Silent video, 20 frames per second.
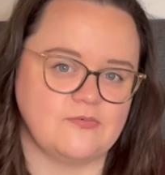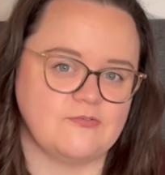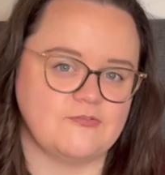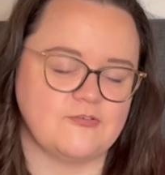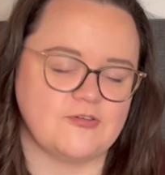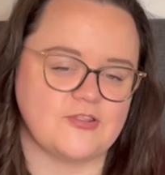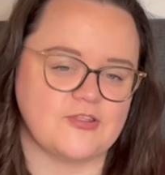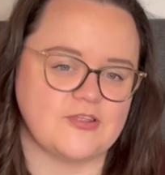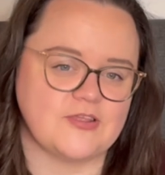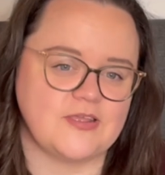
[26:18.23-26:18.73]
for
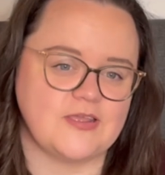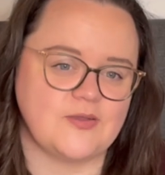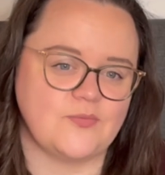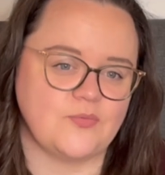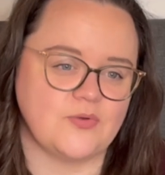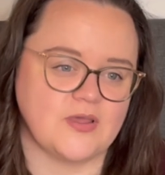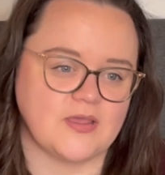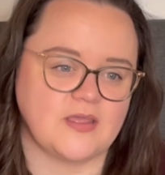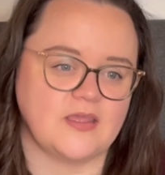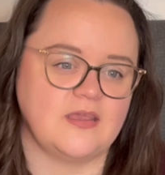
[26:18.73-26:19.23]
the
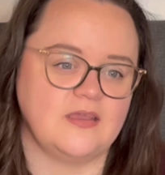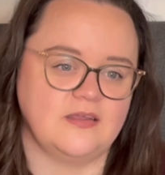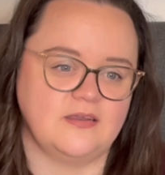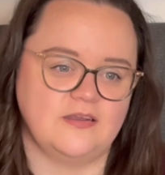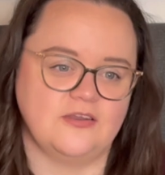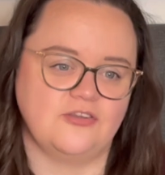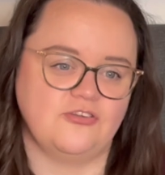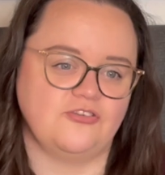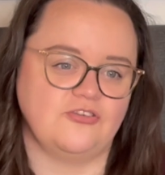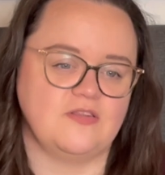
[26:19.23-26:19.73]
working
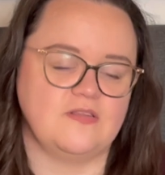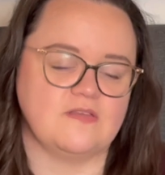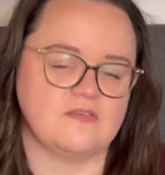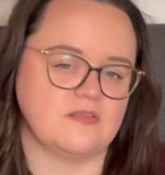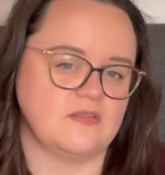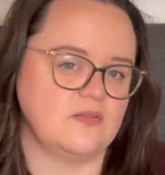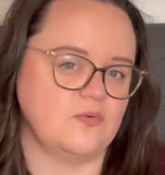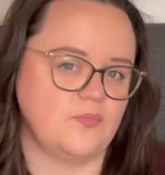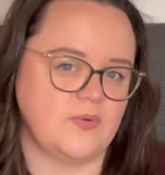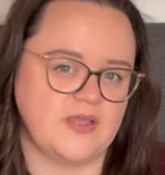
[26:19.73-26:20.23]
conditions and
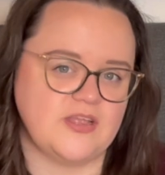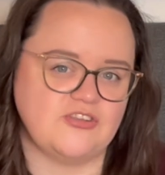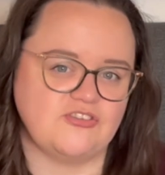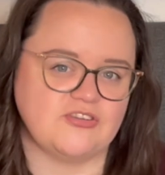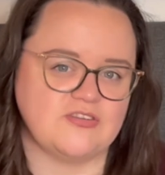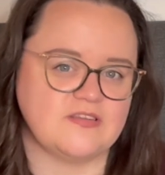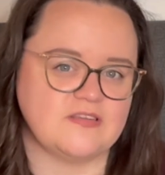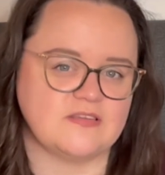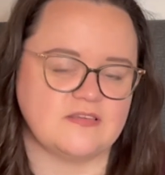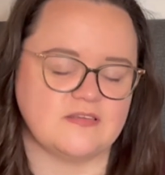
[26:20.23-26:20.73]
the
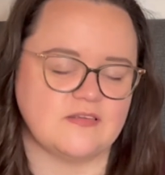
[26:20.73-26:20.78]
wages